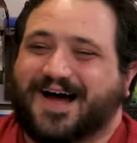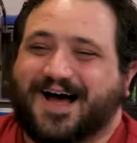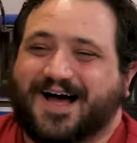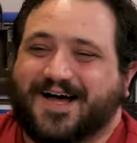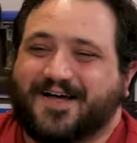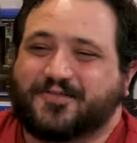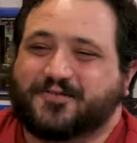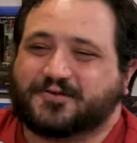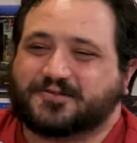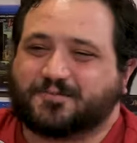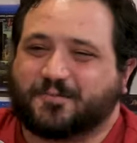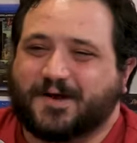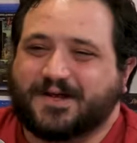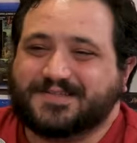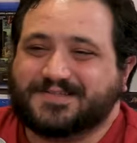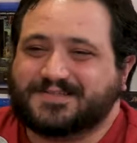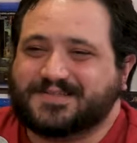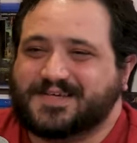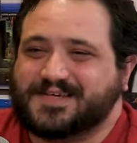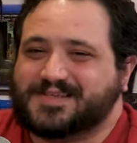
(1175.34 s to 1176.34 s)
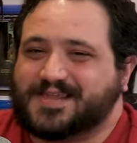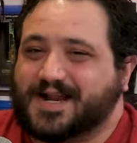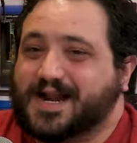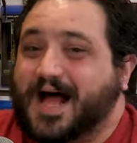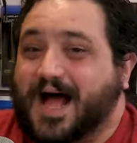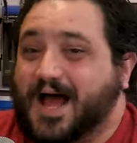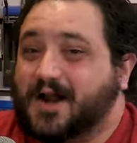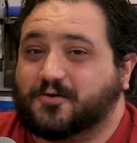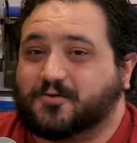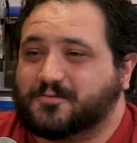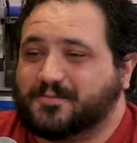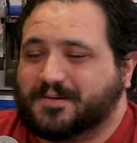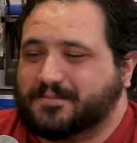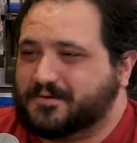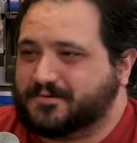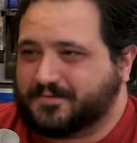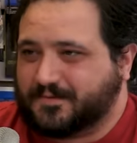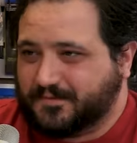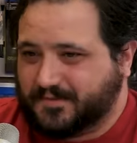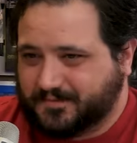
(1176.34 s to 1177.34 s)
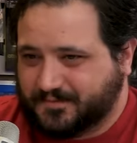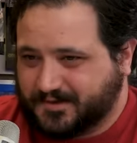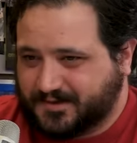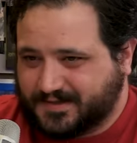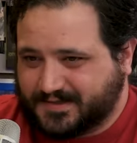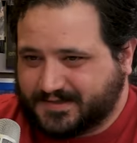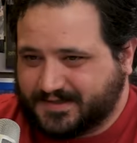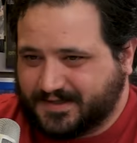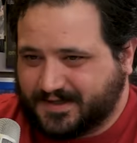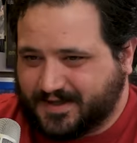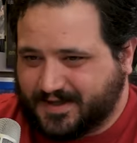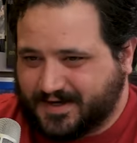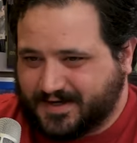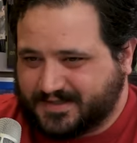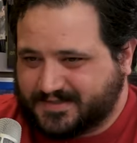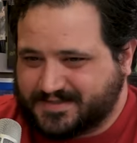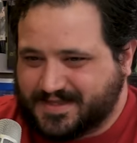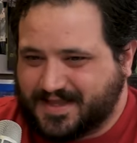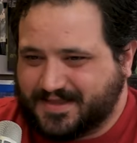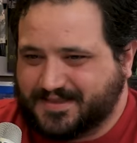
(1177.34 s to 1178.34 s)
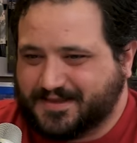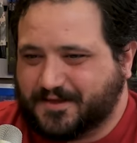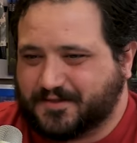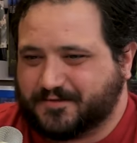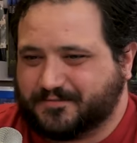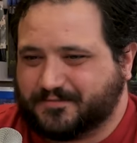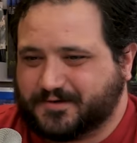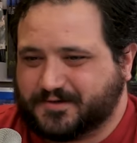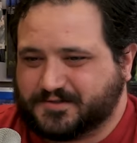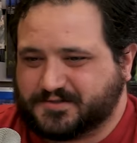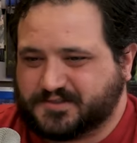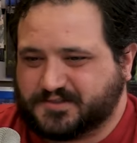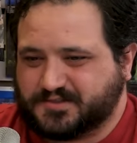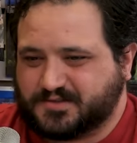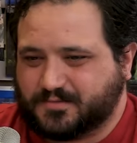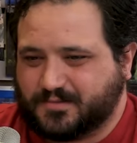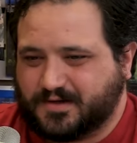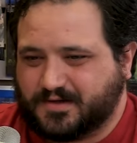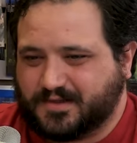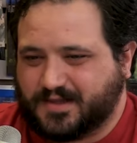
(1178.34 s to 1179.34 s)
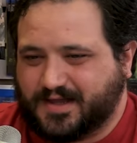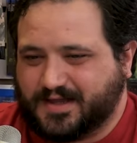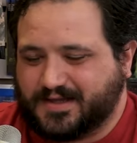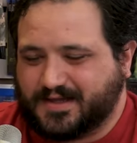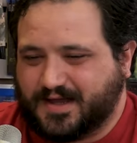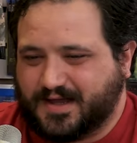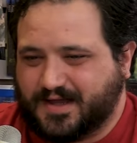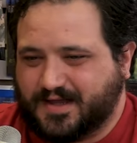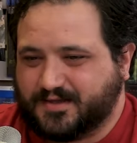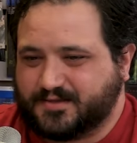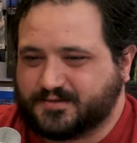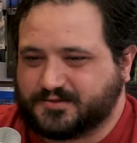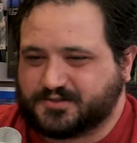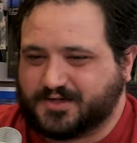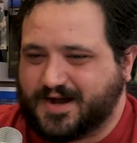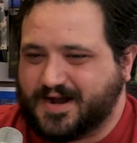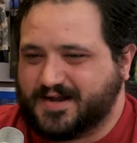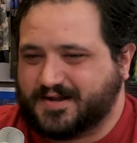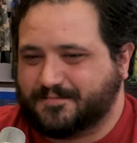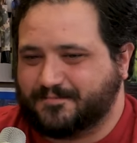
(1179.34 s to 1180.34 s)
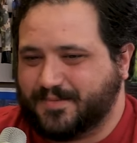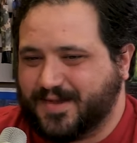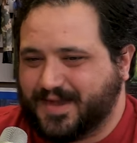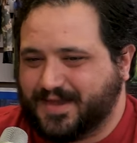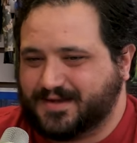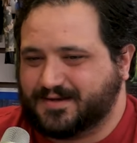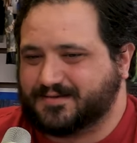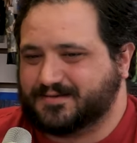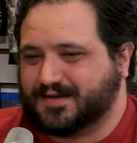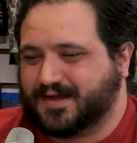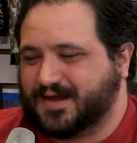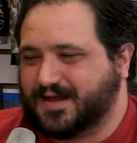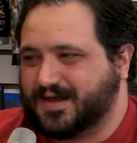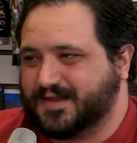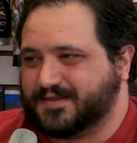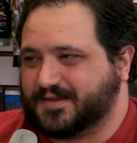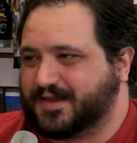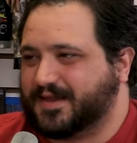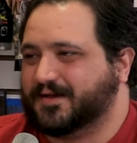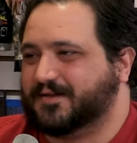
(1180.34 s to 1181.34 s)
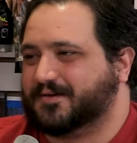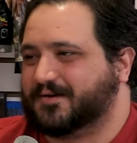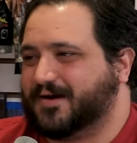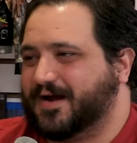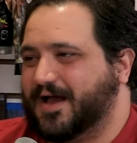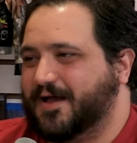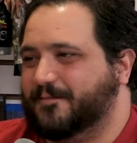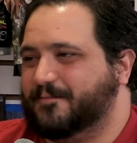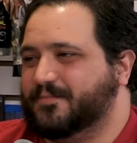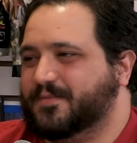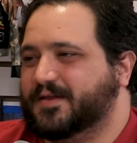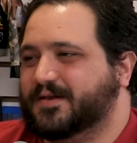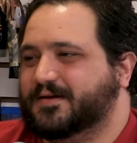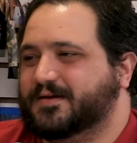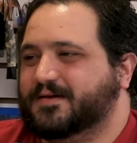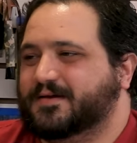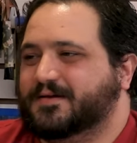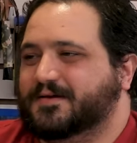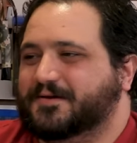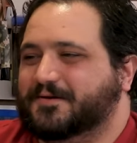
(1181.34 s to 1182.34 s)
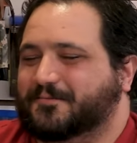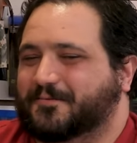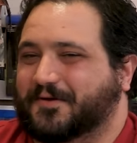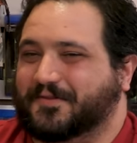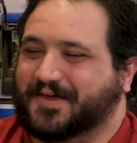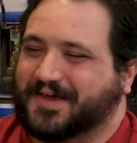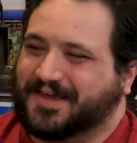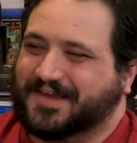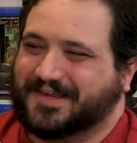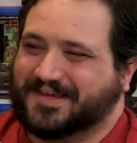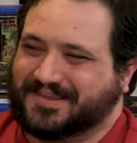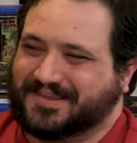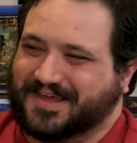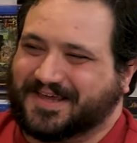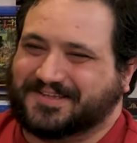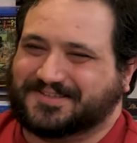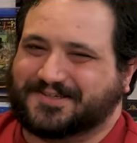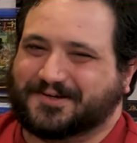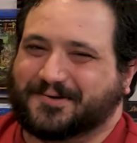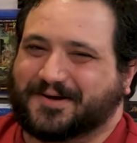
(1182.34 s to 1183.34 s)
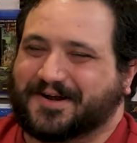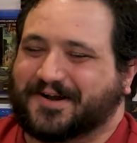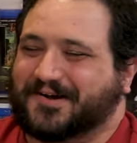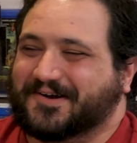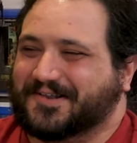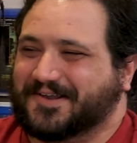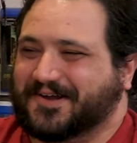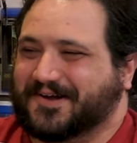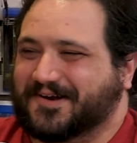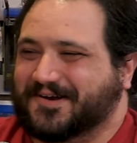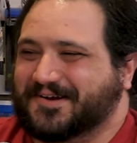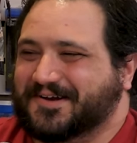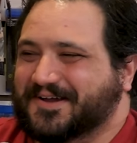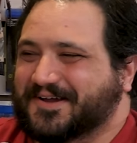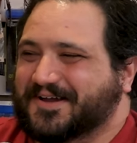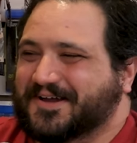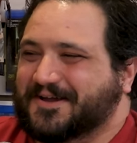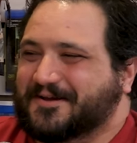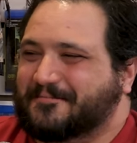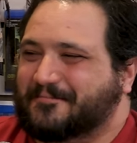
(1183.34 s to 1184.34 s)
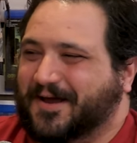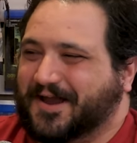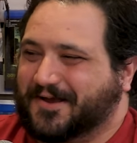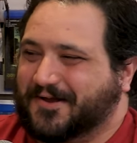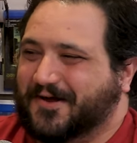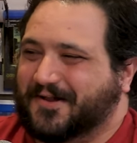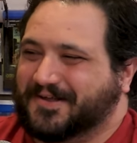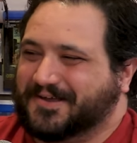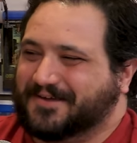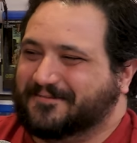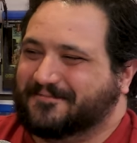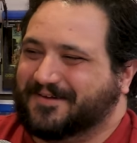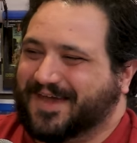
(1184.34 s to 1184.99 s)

uh, there's one scene that I don't remember from the book, and it's not in the other versions, where like uh, they're trying to bait uh, the killer out. Well, they they do it earlier by calling him